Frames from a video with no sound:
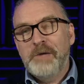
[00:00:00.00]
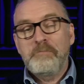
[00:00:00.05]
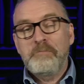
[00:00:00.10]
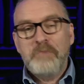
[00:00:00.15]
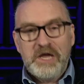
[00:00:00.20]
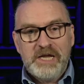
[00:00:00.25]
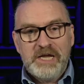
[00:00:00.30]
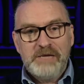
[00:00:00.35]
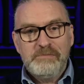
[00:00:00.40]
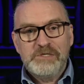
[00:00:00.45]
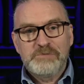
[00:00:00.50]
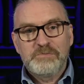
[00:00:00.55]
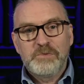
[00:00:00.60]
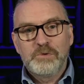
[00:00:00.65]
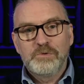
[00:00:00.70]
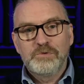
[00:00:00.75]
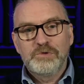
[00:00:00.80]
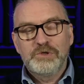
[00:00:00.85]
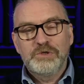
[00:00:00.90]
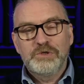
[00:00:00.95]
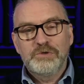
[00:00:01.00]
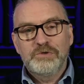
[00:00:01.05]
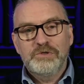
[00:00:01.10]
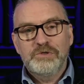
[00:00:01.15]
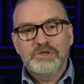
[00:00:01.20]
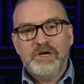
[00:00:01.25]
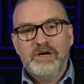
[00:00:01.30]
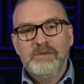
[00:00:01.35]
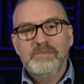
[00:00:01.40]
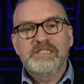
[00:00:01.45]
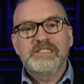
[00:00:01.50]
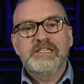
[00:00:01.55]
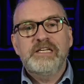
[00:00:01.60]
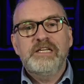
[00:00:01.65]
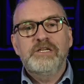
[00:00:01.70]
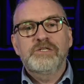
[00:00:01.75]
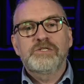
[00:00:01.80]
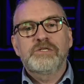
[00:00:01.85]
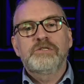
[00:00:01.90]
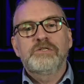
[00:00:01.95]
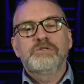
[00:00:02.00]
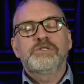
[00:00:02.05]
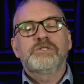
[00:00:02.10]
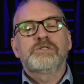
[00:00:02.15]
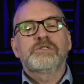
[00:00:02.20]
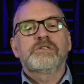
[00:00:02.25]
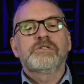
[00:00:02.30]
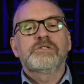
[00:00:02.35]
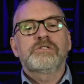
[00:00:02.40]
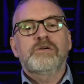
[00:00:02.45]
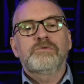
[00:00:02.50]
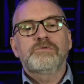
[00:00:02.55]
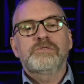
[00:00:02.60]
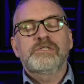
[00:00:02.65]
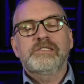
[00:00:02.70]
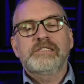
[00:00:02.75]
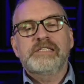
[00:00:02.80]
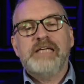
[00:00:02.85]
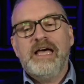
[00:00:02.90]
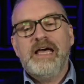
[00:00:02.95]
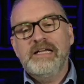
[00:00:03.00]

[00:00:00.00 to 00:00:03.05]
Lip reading: My name is Paul George. I'm a Senior Solutions Consultant